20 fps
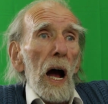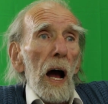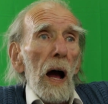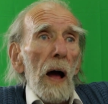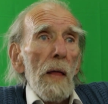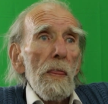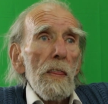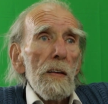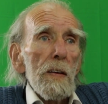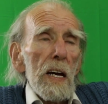
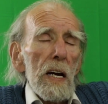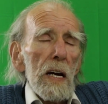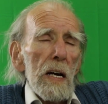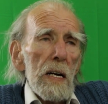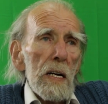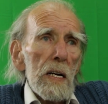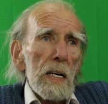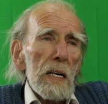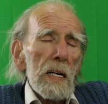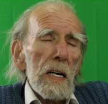And
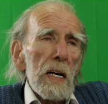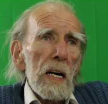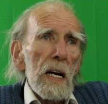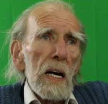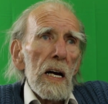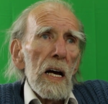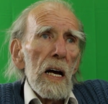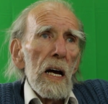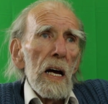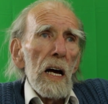the
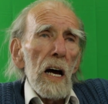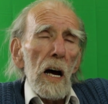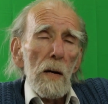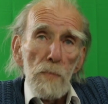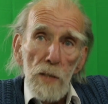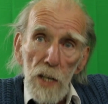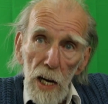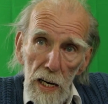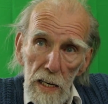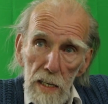
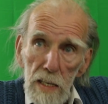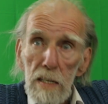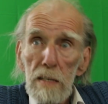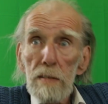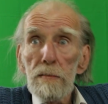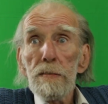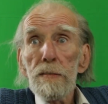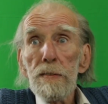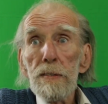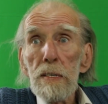
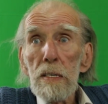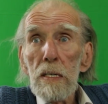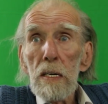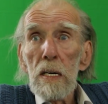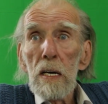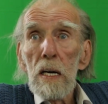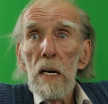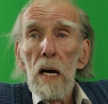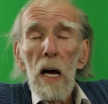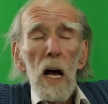objective
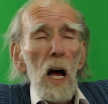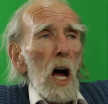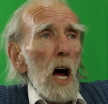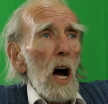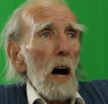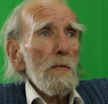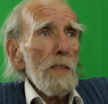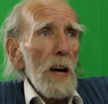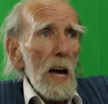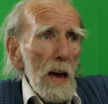
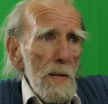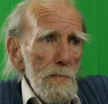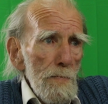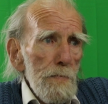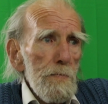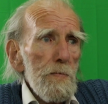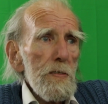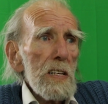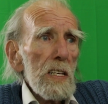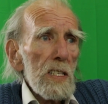of
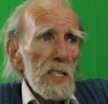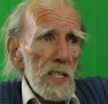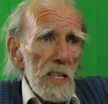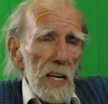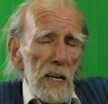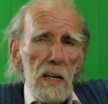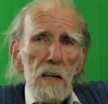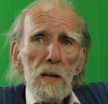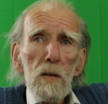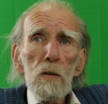every
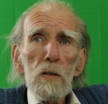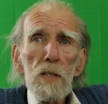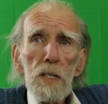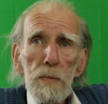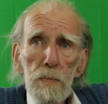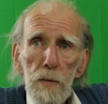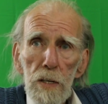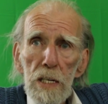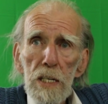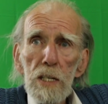single
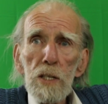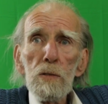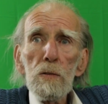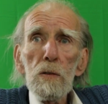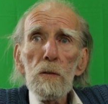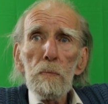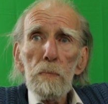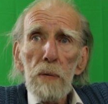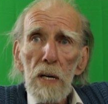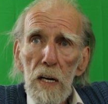
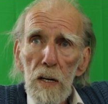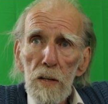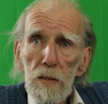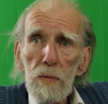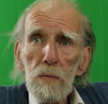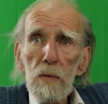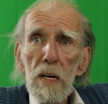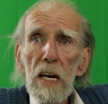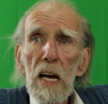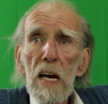spiritual
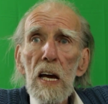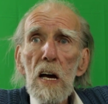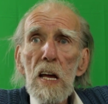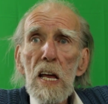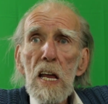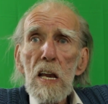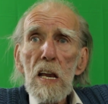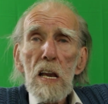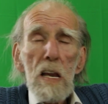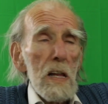pathway
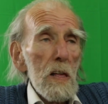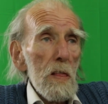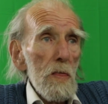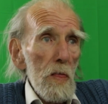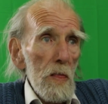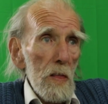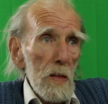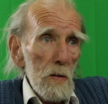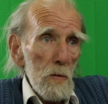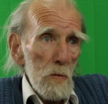in
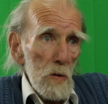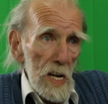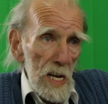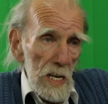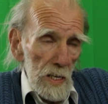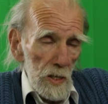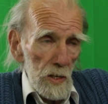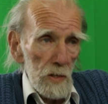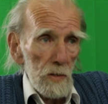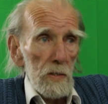
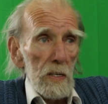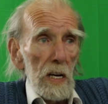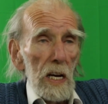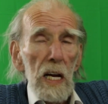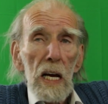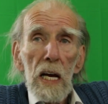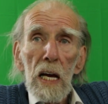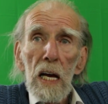history